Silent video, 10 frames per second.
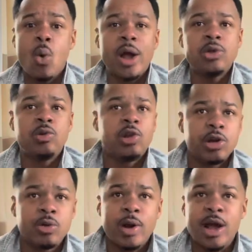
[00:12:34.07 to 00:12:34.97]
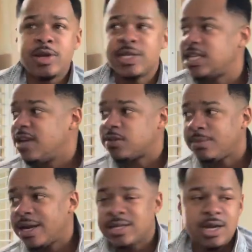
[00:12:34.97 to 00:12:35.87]
while you looking around and see if
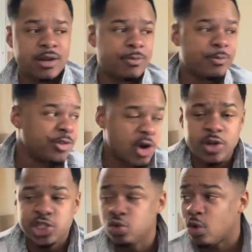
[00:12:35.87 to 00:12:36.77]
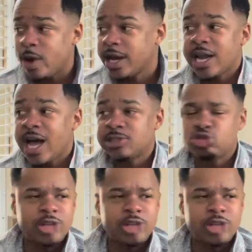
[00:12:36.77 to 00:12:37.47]
somebody's gonna notice you or recognize you,